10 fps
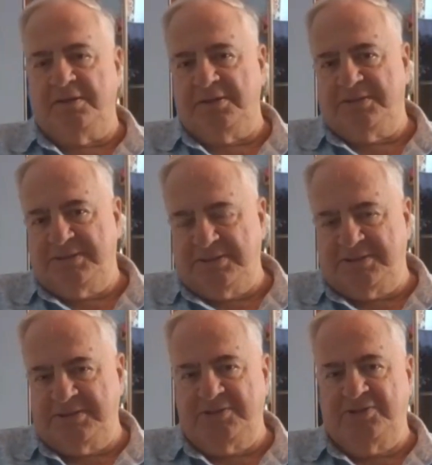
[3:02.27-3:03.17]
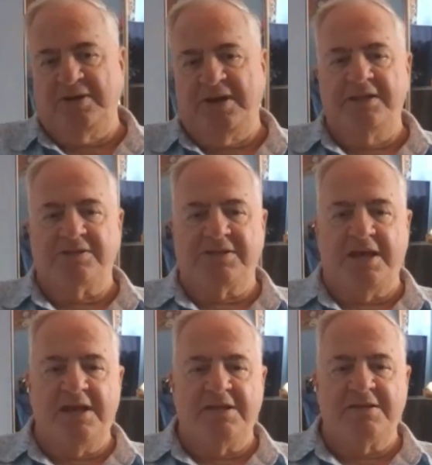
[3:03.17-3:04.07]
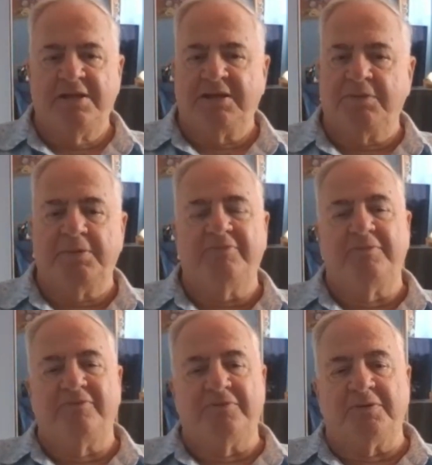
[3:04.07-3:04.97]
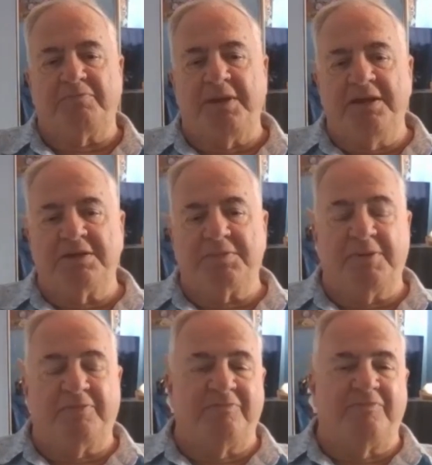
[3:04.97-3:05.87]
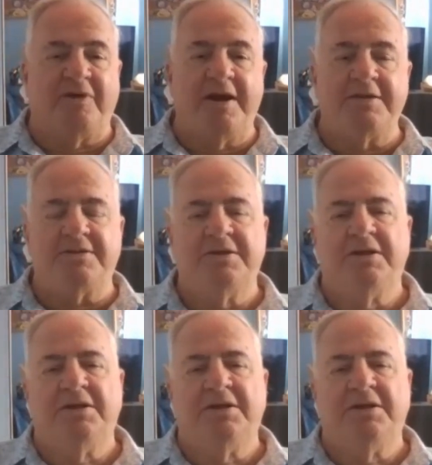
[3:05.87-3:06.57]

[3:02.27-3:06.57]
a citizen of the United States, you could be from the Philippines, you could be from France.